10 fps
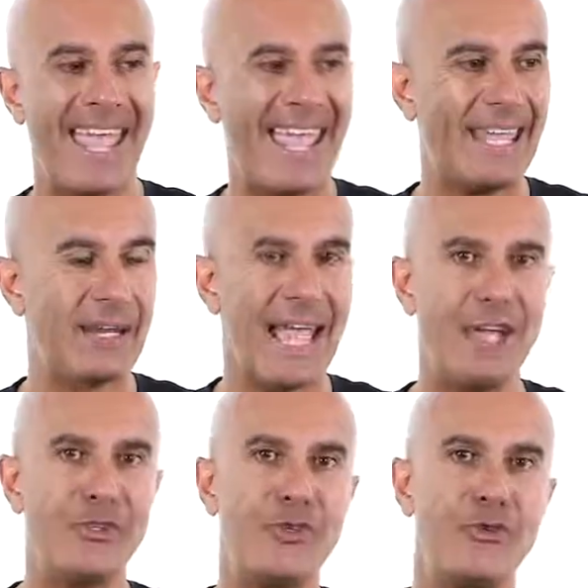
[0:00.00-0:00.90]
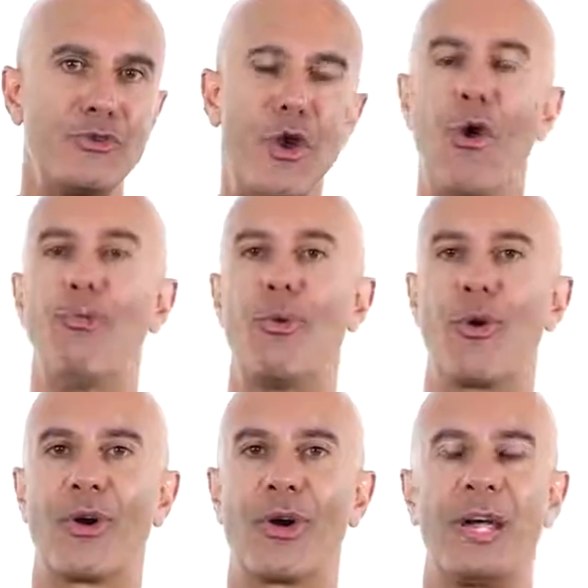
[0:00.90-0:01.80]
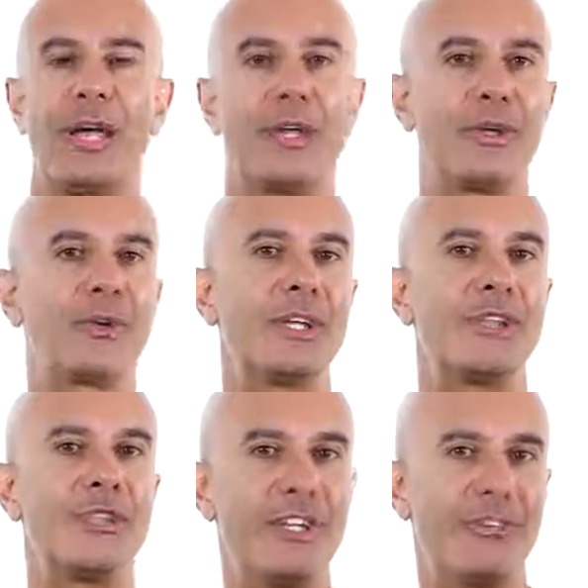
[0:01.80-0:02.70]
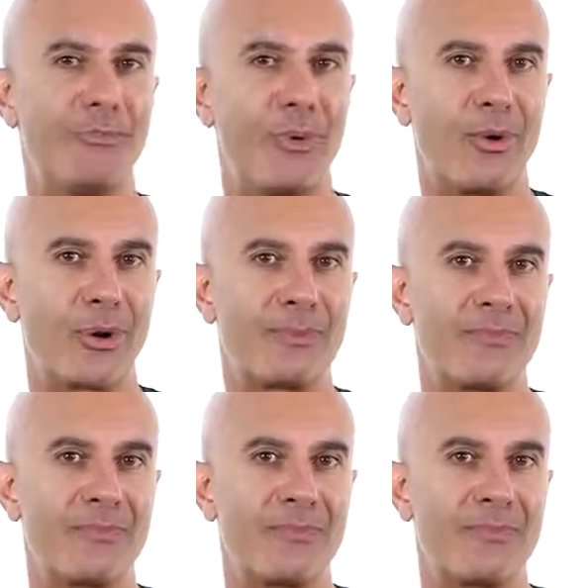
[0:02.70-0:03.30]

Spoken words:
And as you know more, you can achieve more.